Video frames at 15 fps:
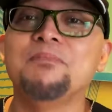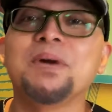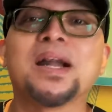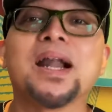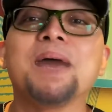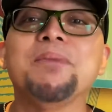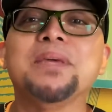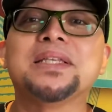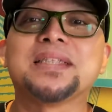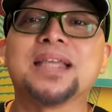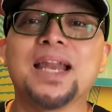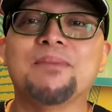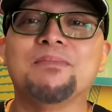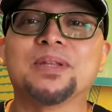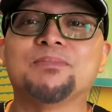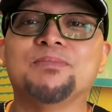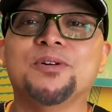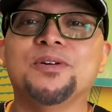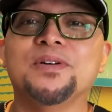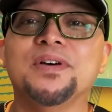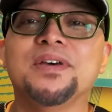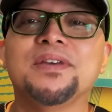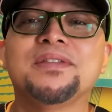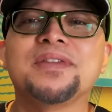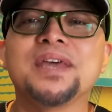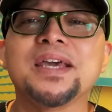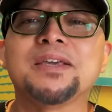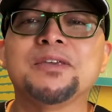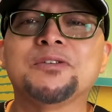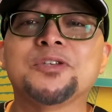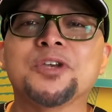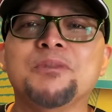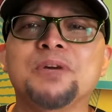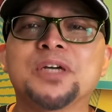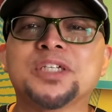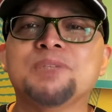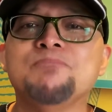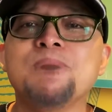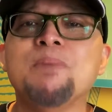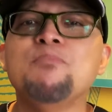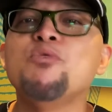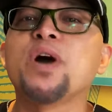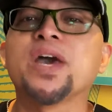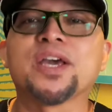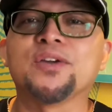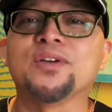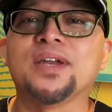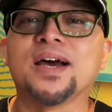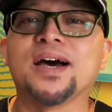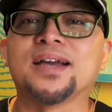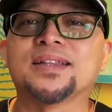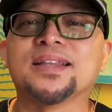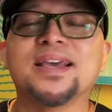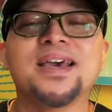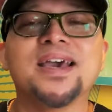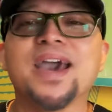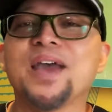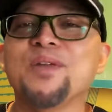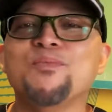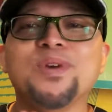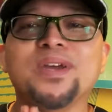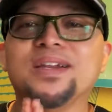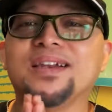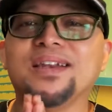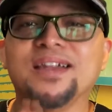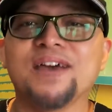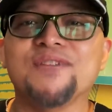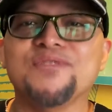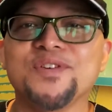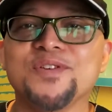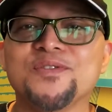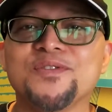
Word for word: Maraming salamat po. Thank you so much. Mabuhay kayong lahat. And we love you.